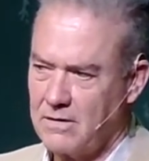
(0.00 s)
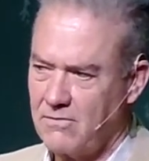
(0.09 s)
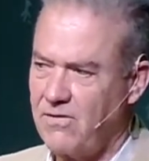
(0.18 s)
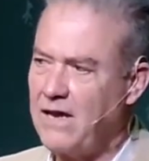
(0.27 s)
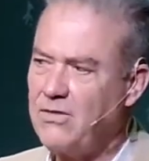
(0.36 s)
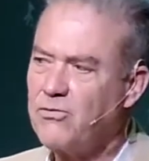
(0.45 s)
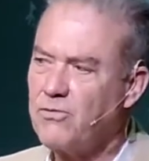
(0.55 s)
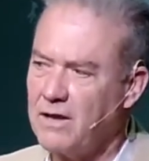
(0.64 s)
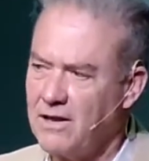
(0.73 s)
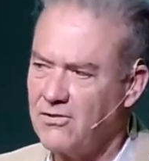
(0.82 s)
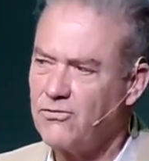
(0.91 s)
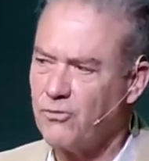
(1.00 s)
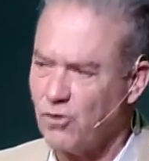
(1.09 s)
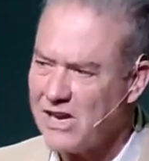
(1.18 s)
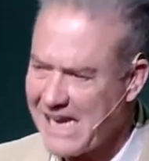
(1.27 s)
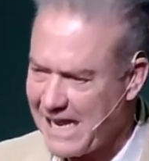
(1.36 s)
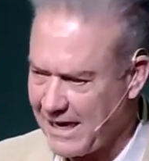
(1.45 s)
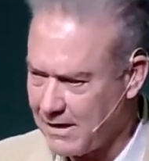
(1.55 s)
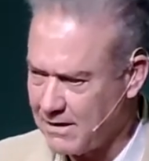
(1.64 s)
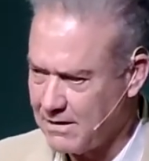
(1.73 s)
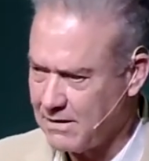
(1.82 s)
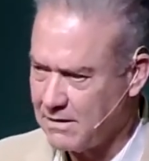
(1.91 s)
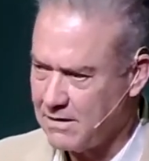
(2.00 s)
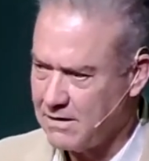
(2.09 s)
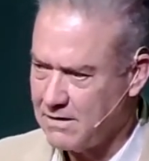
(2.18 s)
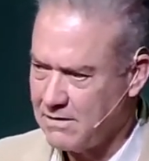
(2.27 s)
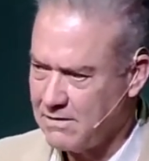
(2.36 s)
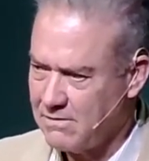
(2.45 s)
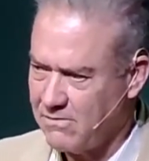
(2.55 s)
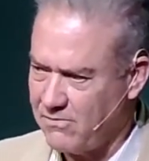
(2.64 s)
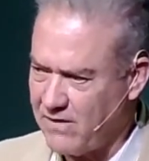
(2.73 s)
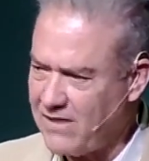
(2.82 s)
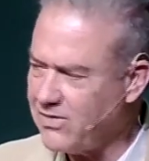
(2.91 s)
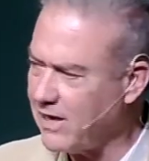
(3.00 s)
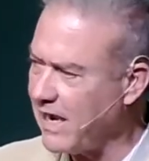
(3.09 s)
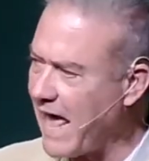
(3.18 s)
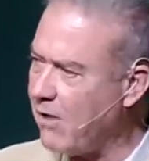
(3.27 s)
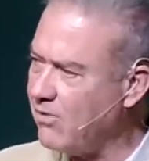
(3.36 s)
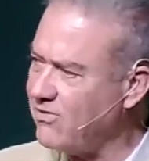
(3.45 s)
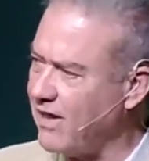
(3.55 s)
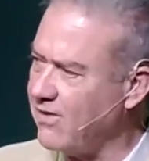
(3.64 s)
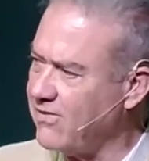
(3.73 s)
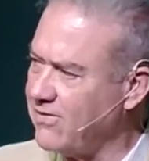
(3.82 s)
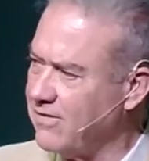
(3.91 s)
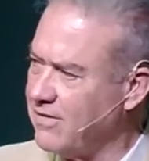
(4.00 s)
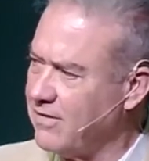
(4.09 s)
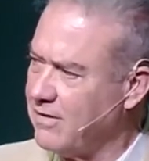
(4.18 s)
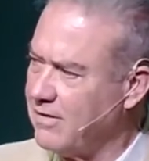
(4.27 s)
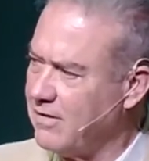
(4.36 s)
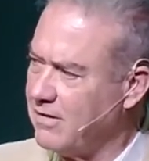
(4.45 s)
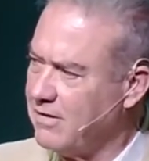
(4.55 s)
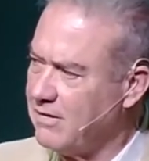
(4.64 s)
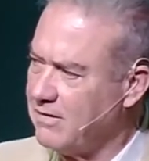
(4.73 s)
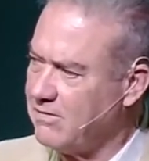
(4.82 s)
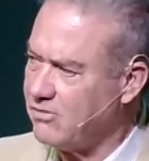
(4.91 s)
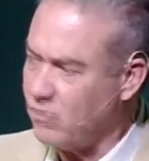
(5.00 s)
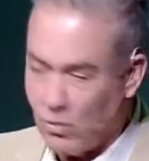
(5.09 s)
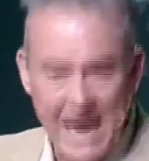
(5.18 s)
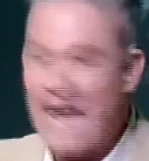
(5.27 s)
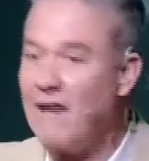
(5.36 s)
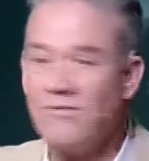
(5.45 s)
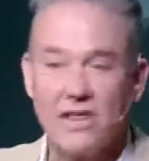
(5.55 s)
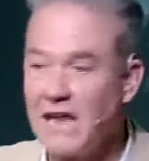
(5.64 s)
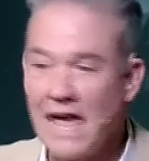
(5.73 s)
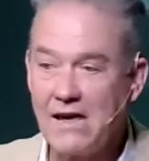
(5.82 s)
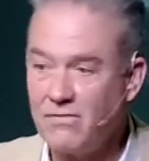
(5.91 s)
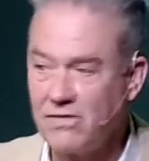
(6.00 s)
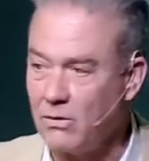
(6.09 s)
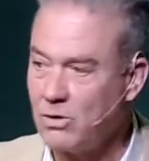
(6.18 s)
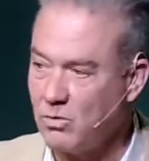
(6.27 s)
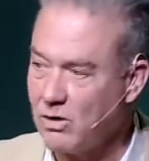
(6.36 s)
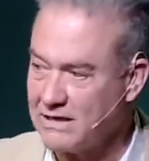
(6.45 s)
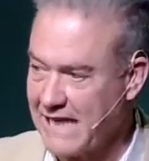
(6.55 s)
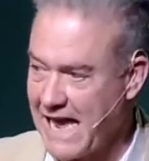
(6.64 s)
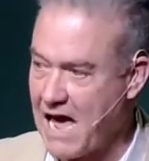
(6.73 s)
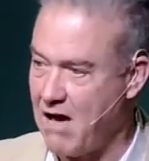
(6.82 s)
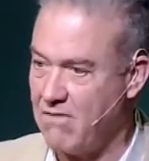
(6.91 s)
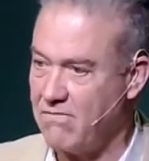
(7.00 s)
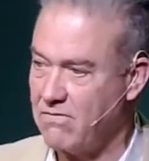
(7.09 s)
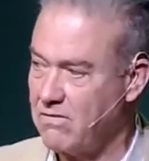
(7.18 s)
Faith is freeing. Faith allows us to have the life that we want to have.